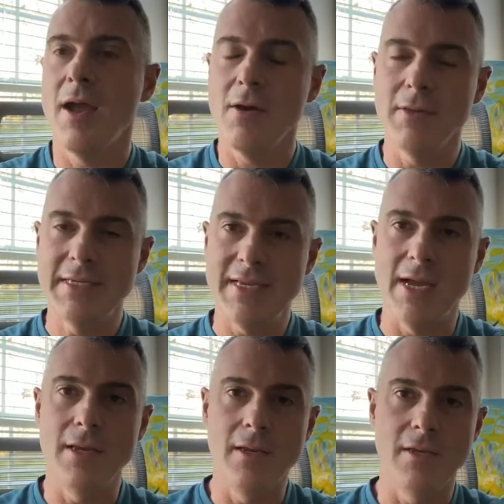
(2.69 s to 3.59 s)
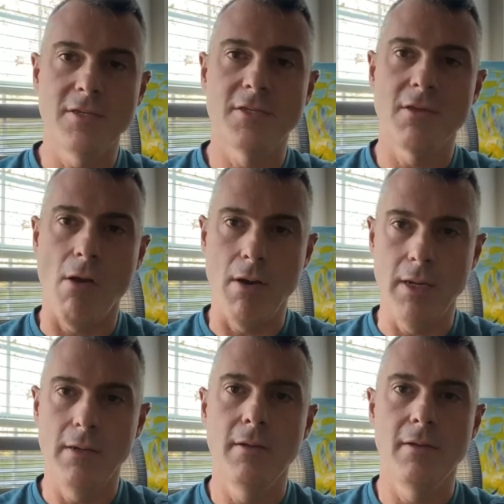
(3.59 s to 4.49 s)
idea
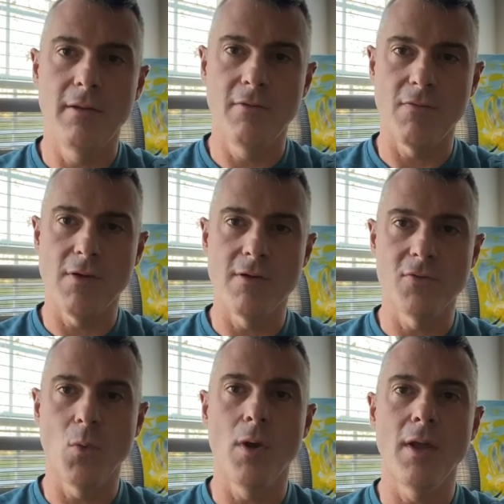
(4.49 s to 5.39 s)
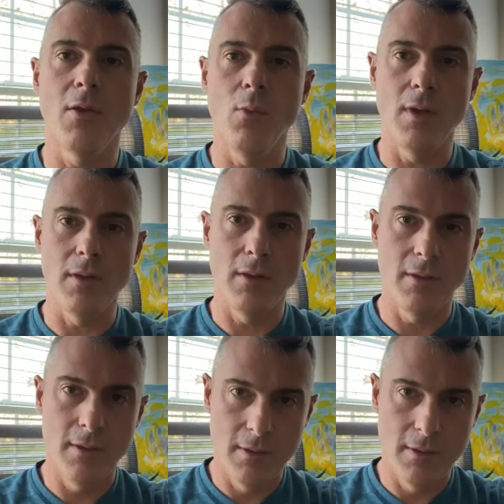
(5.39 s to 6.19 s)
started, as far as working with